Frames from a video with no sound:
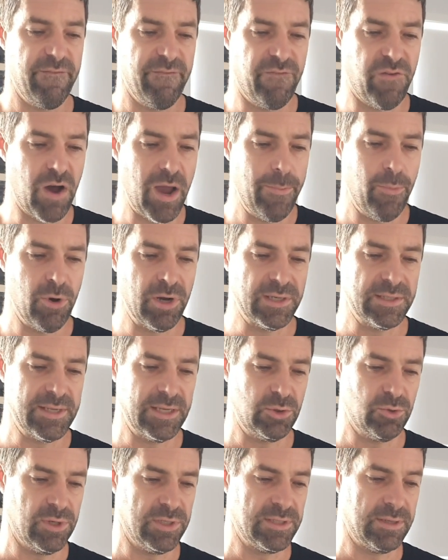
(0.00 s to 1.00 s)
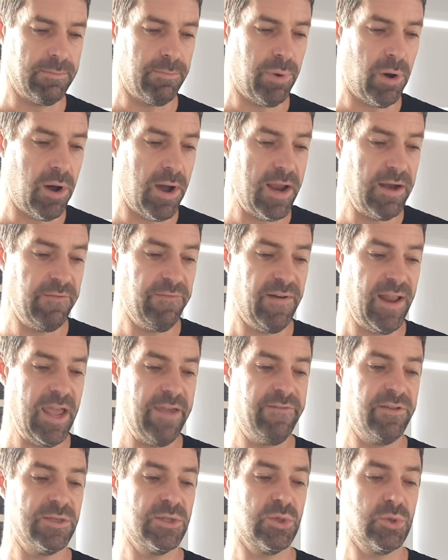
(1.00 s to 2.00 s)
vibrant citrus and pine
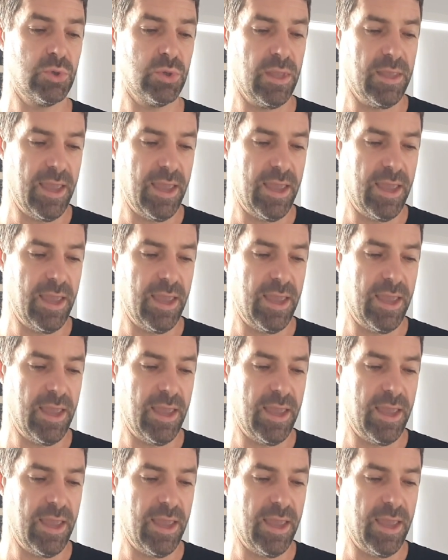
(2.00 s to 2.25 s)
flavours,